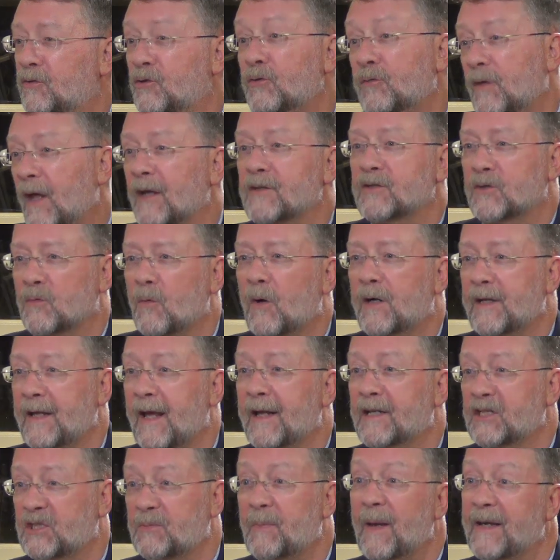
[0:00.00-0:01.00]
know 2001 he
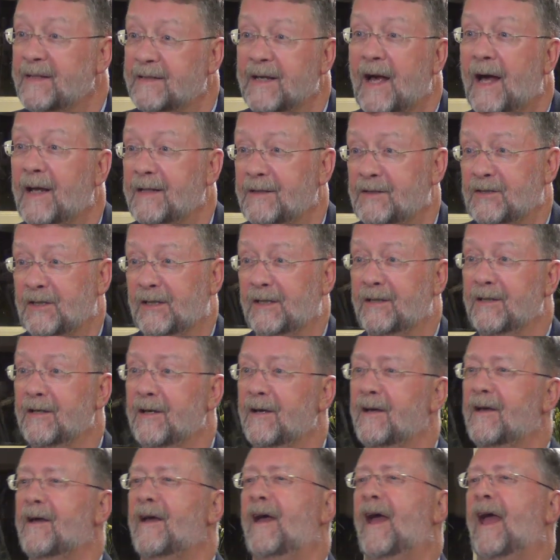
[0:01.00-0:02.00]
had a space odyssey.
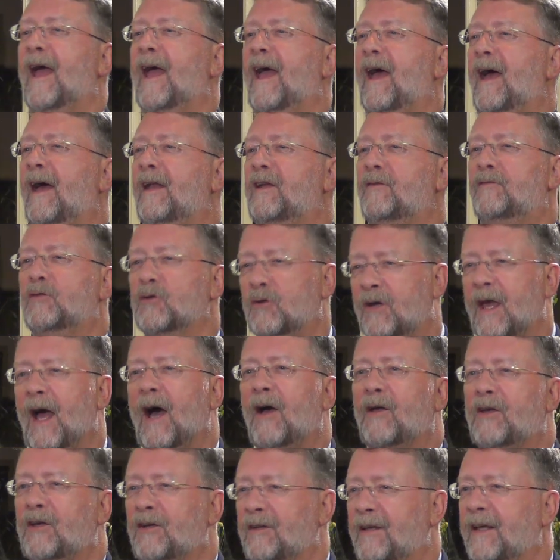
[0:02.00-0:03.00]
Yeah. And if you
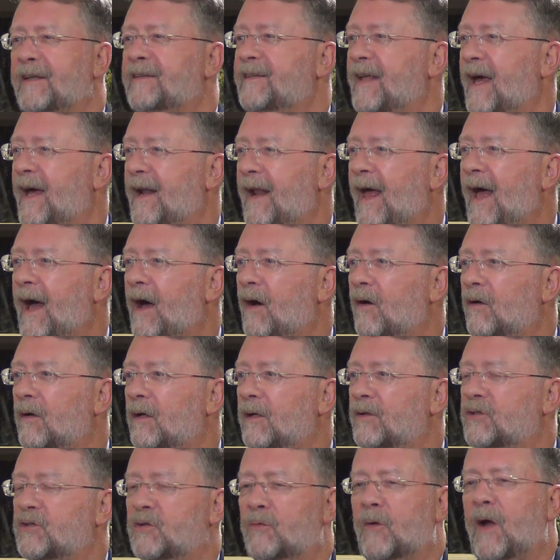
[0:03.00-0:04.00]
calculate that
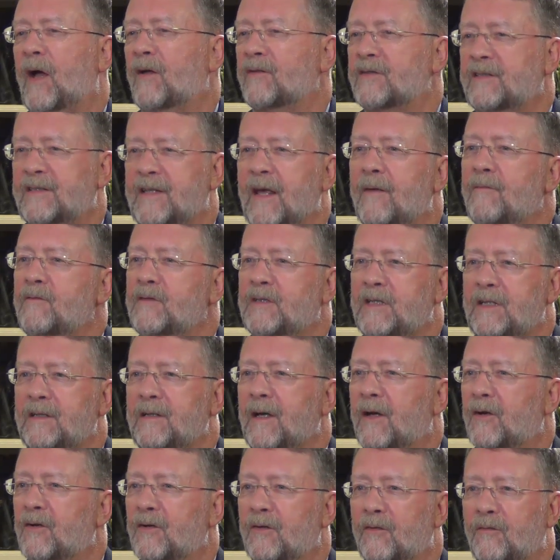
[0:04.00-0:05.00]
out, it's around
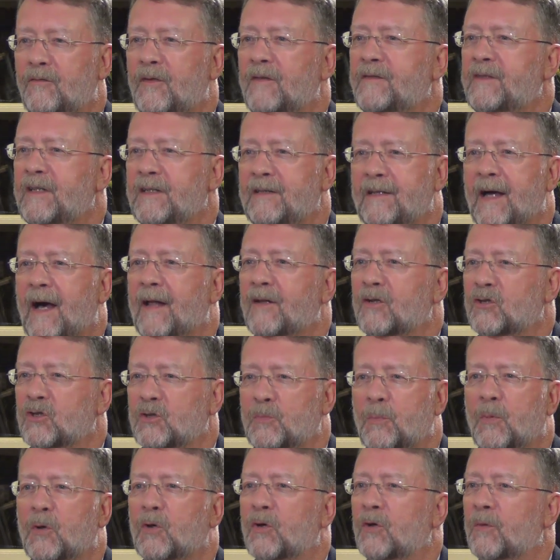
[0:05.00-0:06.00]

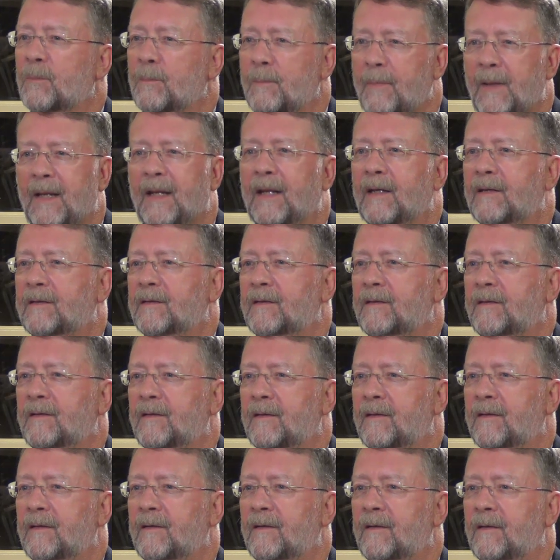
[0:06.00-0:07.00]
$1,750 per minute.
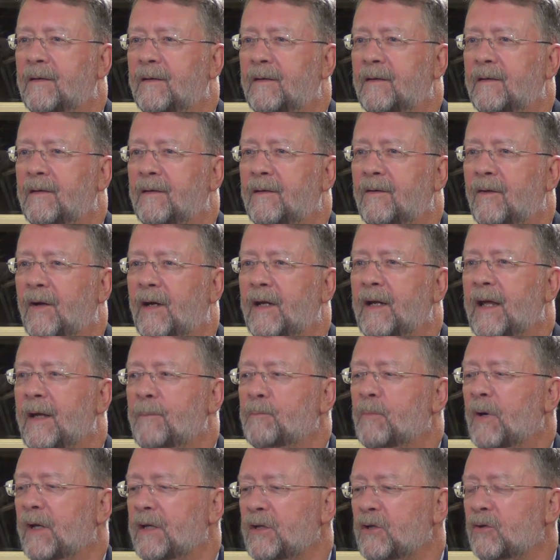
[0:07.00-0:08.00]

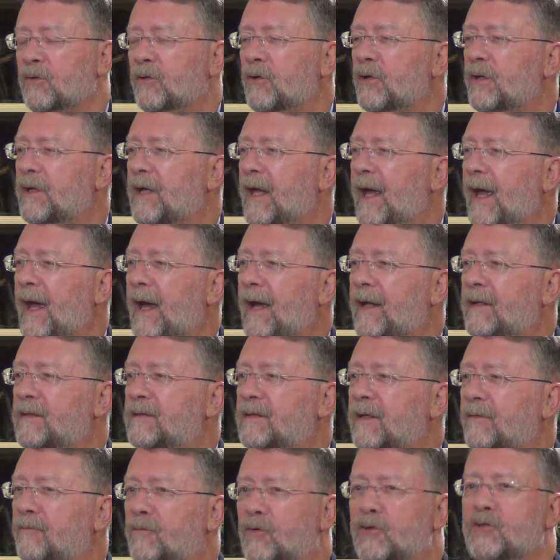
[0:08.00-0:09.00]
Right? But you look
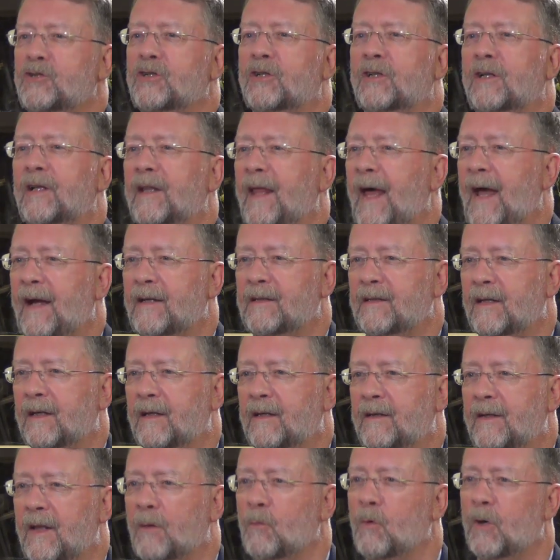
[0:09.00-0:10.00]
at uh, Virgin
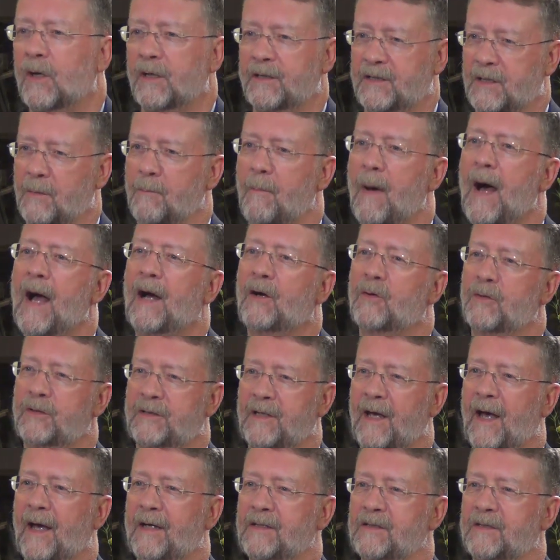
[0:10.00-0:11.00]
Galactic, they want to
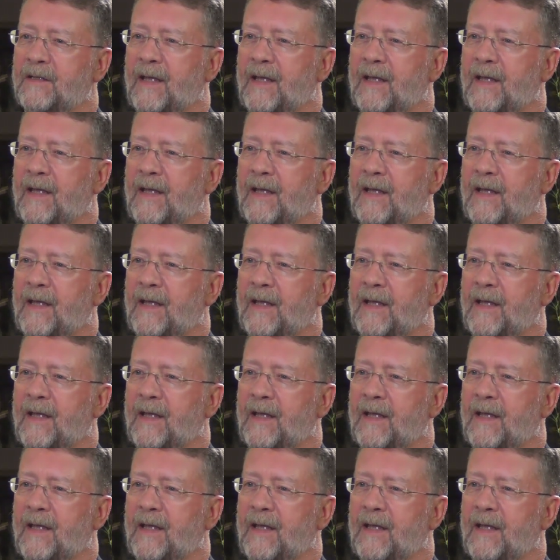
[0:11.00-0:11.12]
democratize